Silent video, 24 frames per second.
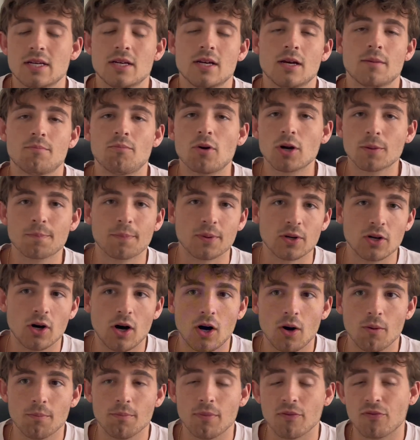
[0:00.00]
Marc
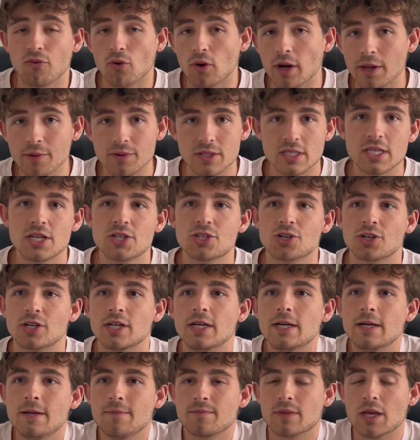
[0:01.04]
Bernal, before he was injured,
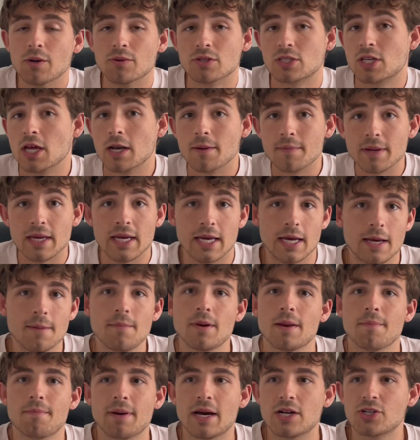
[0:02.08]
it was going to be him and
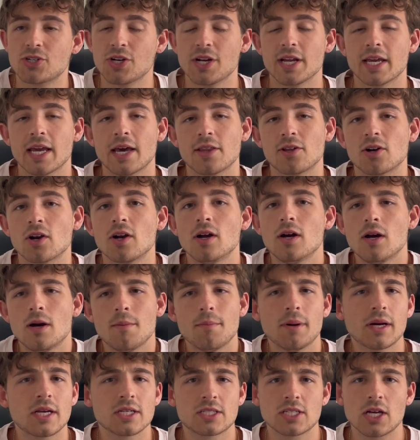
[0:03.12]
Pedri together, but
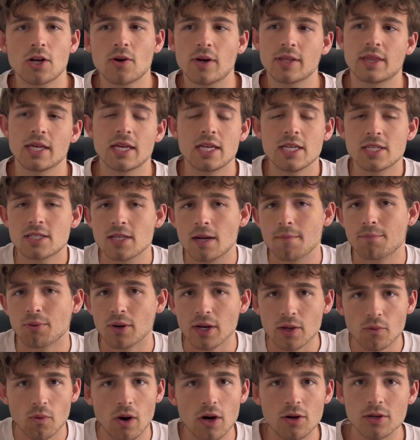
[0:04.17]
Casado, I think he's done pretty
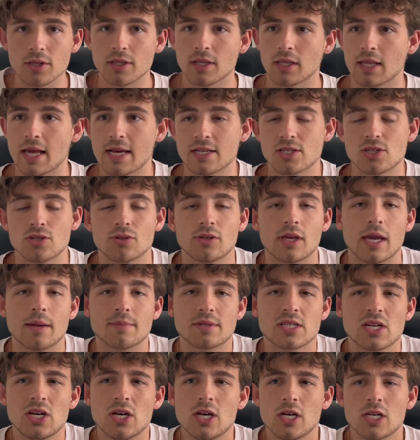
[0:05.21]
well in the last two games,
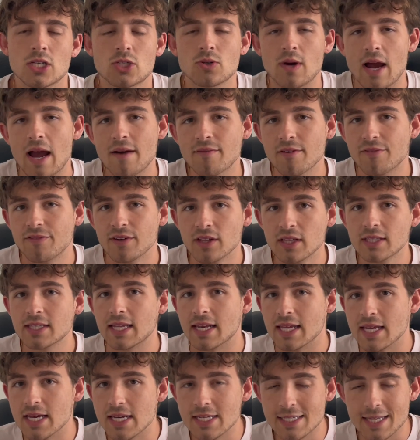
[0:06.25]
so I have a feeling that
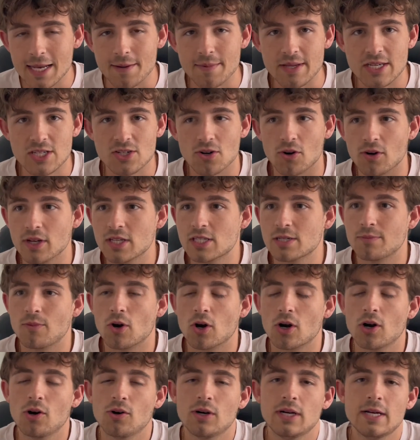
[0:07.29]
he is going to be starting
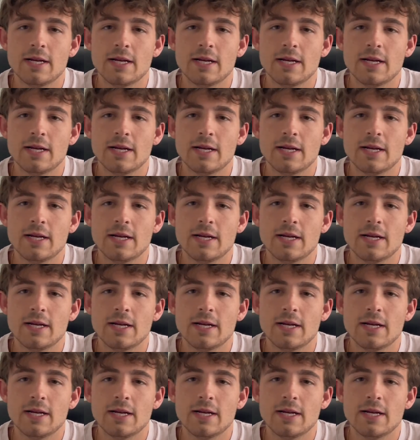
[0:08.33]
tomorrow.